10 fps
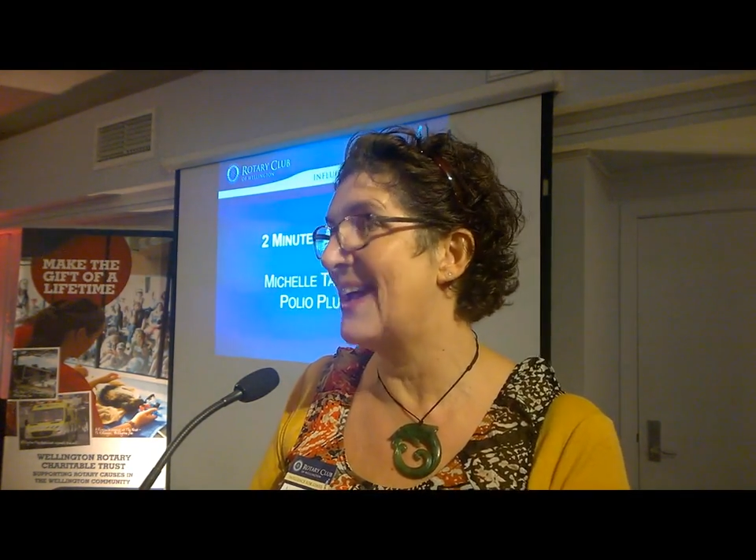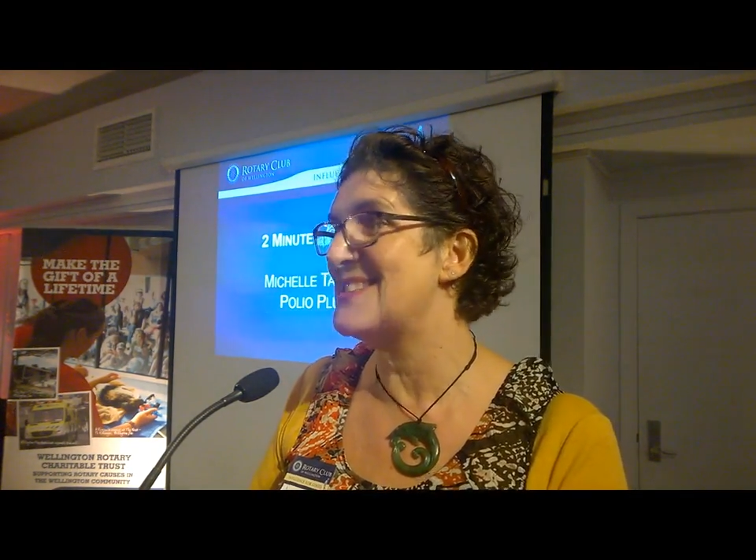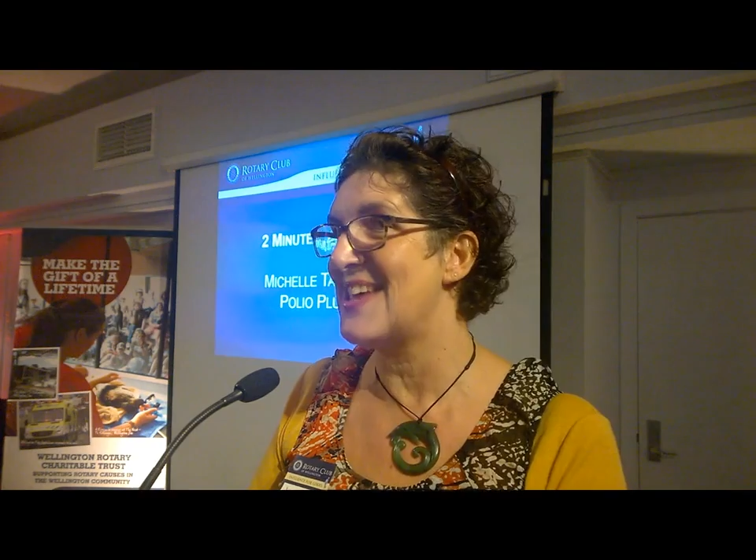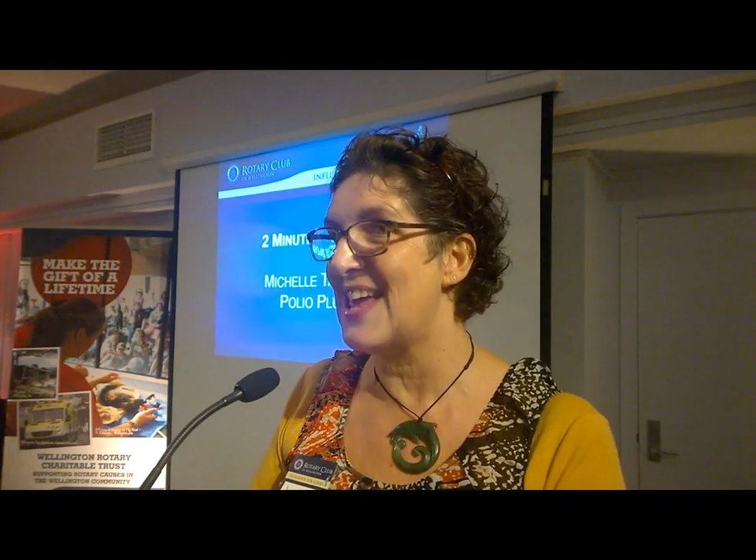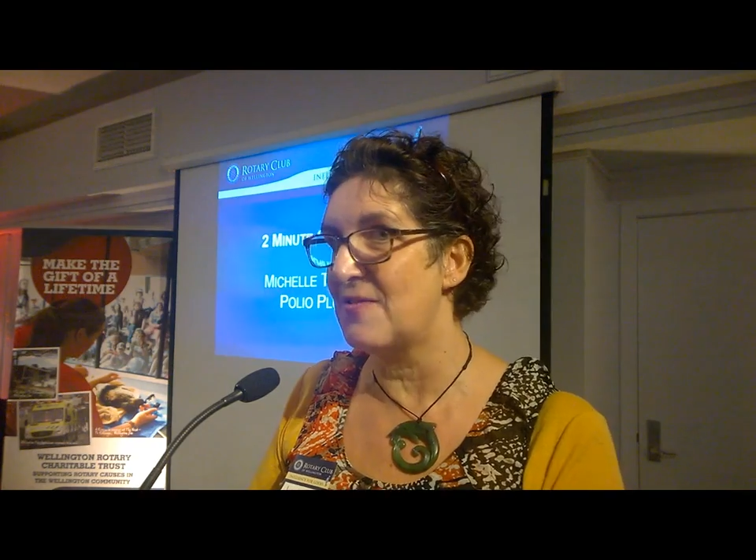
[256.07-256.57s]

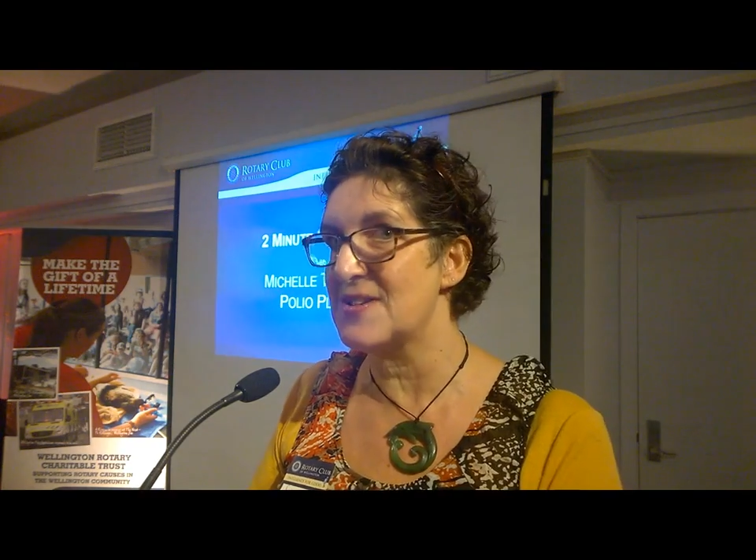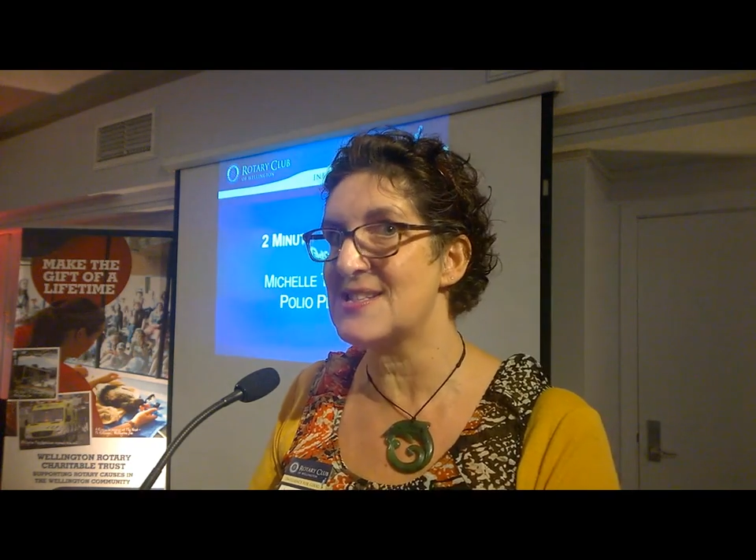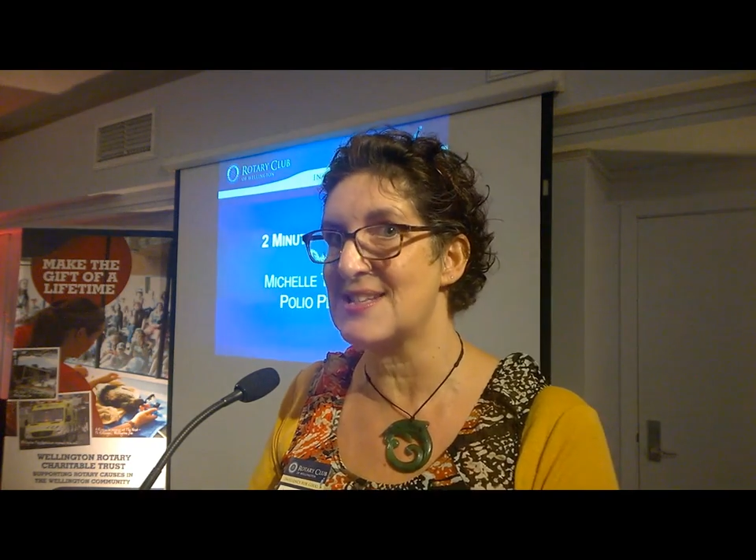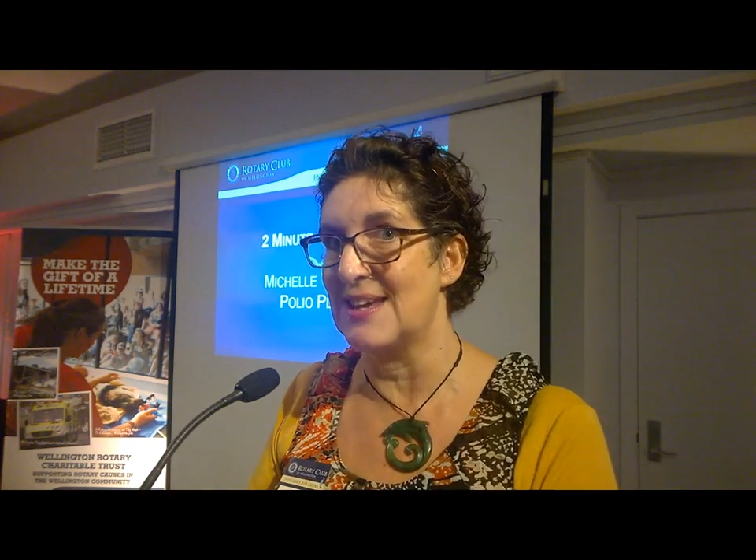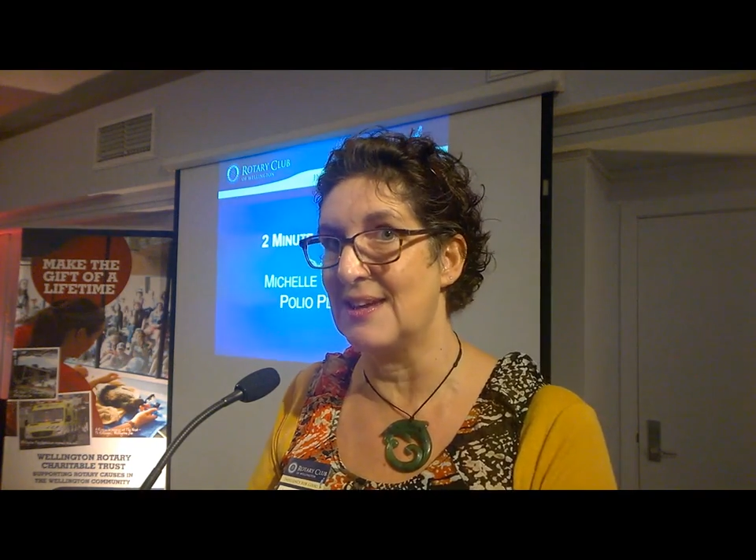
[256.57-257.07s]
has ever
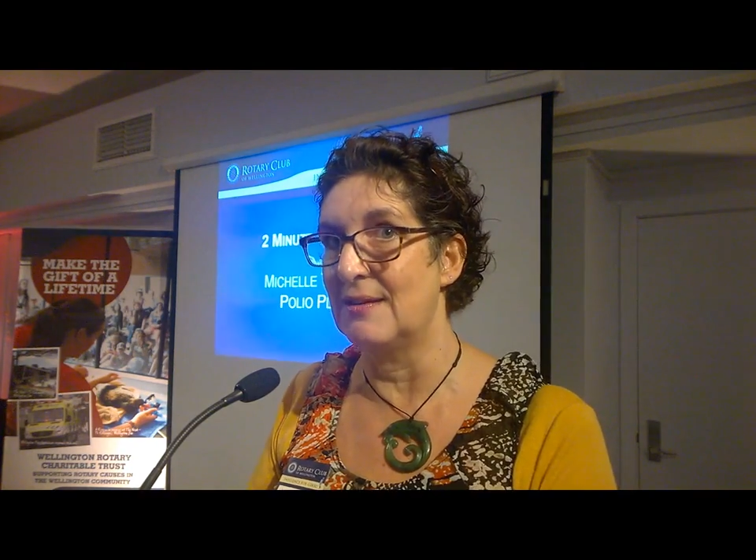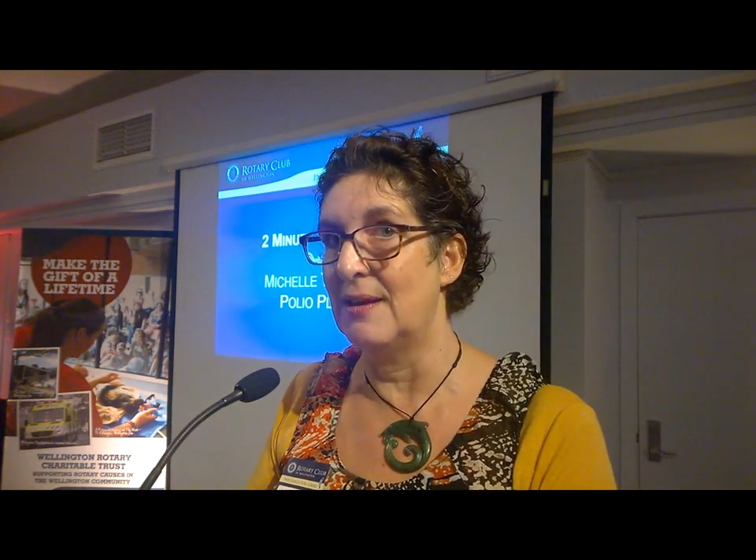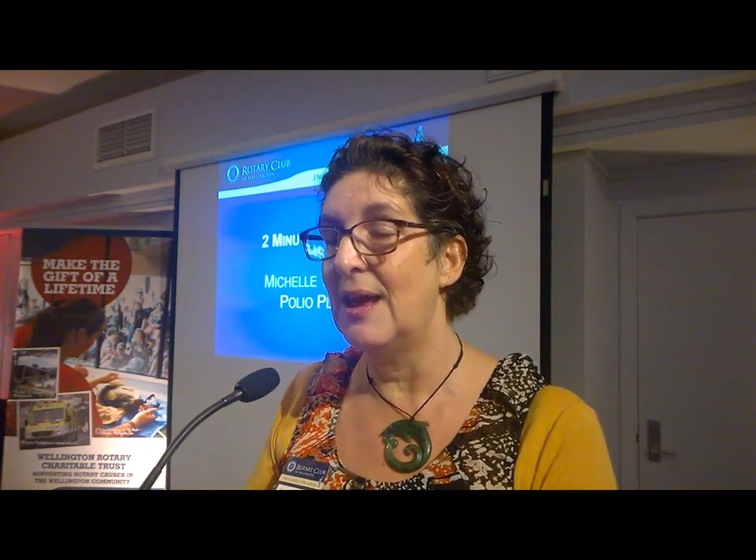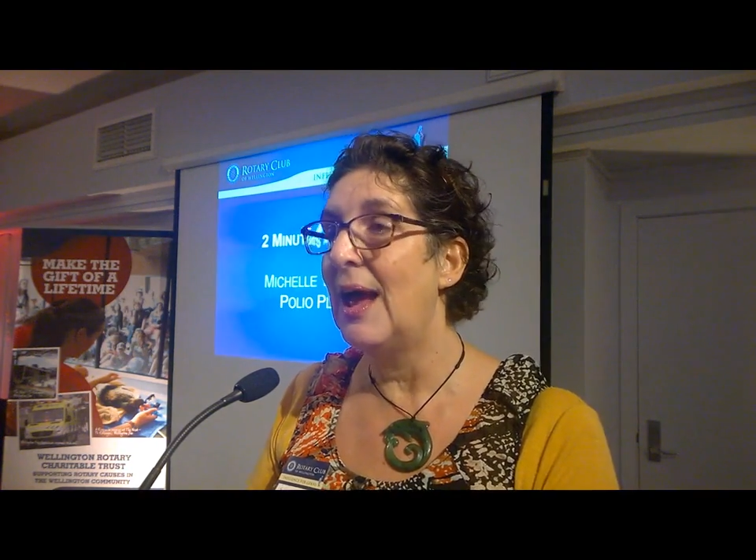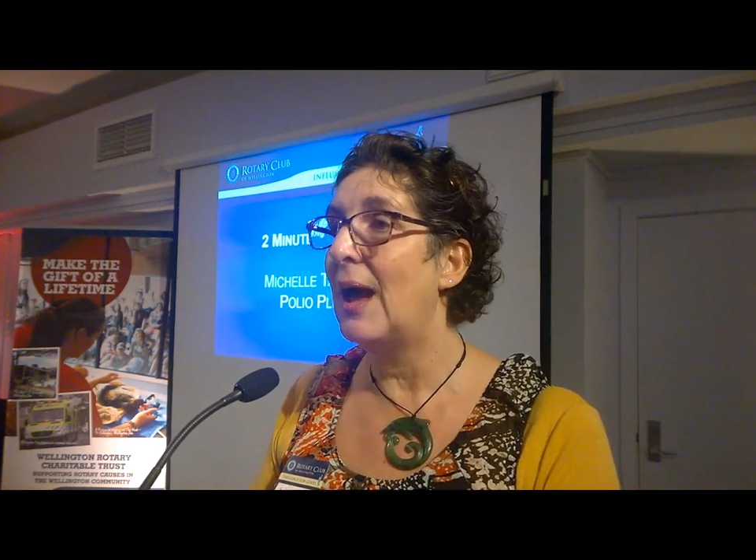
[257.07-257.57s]
seen.